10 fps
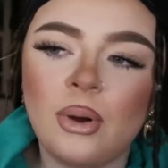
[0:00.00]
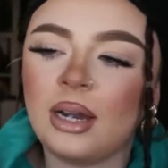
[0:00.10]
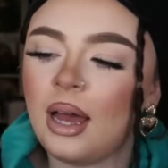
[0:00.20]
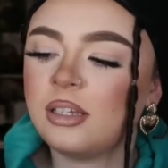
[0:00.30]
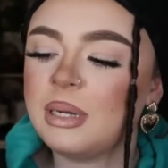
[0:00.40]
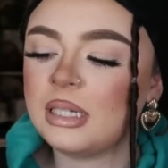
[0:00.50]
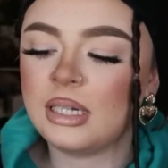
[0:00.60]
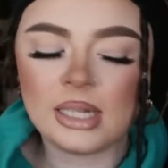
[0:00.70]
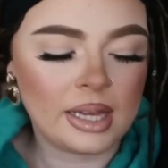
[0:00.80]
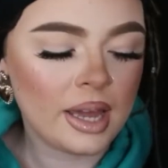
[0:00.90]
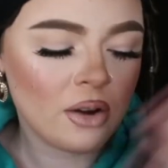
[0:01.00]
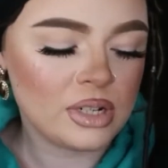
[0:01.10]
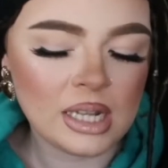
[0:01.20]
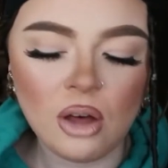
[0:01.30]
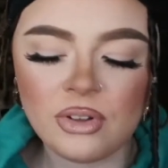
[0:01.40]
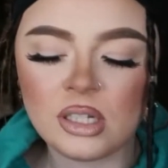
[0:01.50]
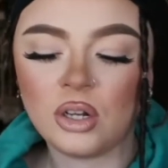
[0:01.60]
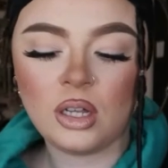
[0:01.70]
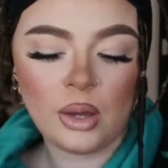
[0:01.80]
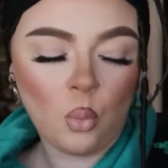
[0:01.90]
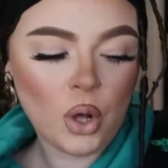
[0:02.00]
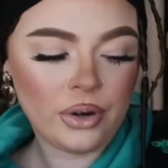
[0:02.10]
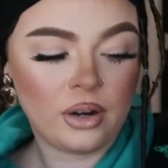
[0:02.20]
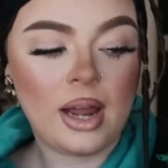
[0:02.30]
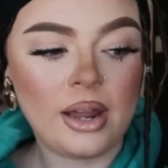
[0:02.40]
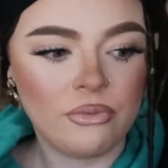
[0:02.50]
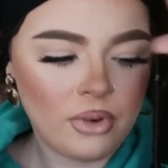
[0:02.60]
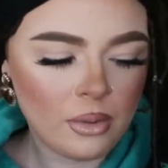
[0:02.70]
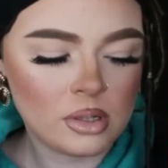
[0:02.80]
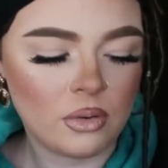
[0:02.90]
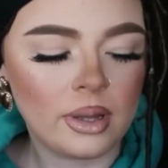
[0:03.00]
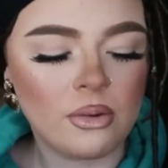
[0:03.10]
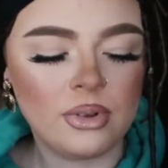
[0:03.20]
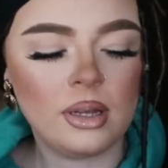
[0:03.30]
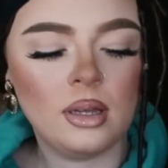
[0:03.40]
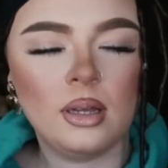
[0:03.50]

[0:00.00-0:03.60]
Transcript: and it has basically take care of yourself, and it's a girl like watering her head and flowers are going out of it.